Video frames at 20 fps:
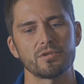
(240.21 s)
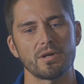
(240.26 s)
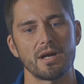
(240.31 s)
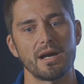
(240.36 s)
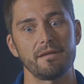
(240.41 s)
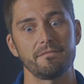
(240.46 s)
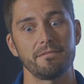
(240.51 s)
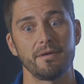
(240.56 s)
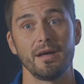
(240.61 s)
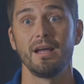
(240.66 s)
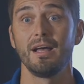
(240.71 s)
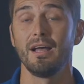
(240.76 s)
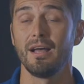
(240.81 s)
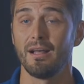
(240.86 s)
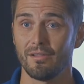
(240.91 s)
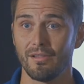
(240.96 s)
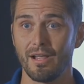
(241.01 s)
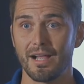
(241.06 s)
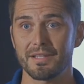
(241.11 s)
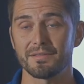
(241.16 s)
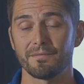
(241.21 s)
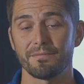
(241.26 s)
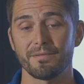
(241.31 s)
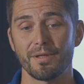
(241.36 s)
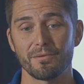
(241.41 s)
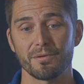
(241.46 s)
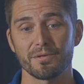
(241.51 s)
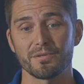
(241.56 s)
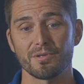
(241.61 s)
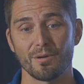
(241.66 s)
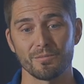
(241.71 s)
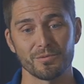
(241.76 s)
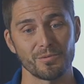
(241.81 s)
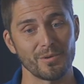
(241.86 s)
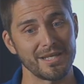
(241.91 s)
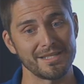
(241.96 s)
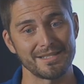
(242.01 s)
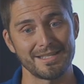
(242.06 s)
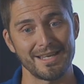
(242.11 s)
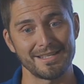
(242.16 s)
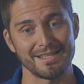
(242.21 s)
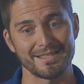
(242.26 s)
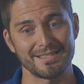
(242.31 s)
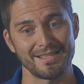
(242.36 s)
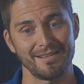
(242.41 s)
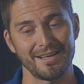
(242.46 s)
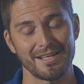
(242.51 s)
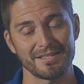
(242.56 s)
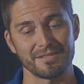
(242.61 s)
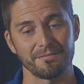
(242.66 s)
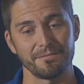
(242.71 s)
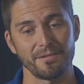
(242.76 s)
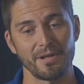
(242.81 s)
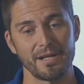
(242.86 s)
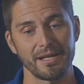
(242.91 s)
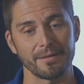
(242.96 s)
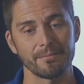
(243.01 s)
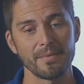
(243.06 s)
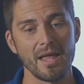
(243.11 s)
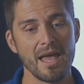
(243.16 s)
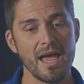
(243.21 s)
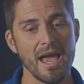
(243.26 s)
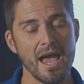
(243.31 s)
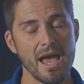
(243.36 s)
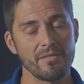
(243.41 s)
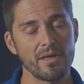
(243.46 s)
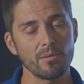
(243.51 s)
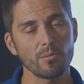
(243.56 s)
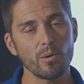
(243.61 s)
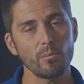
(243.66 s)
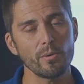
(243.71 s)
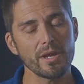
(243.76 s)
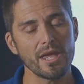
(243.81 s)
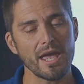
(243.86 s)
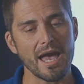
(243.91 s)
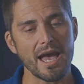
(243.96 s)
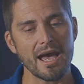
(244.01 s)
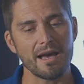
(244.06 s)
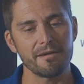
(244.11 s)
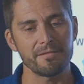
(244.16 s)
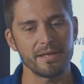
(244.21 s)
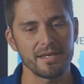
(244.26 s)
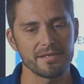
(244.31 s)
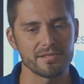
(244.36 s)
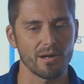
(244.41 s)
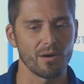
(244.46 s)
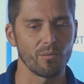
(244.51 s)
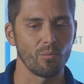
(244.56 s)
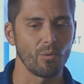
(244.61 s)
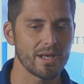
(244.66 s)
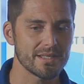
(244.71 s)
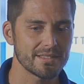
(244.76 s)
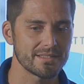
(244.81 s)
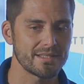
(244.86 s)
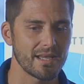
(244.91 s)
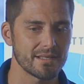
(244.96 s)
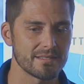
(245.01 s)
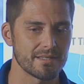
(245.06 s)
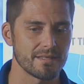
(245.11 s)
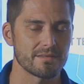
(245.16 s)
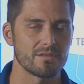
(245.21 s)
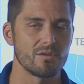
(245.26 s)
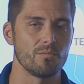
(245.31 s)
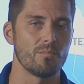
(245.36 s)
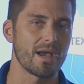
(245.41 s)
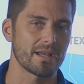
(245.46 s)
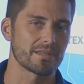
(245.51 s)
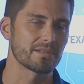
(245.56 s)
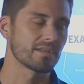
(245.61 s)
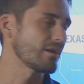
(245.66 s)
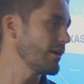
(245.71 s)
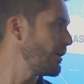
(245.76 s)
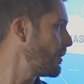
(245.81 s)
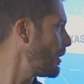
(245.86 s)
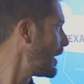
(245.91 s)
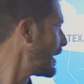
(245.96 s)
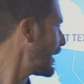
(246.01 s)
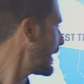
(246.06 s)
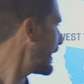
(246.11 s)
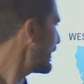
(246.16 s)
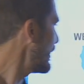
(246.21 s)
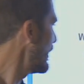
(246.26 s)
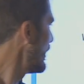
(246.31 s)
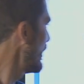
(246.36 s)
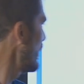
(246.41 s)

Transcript: drive lots of thunderstorms, we can tend to see lots of flooding. And then what we have is our West Texas, New Mexico high,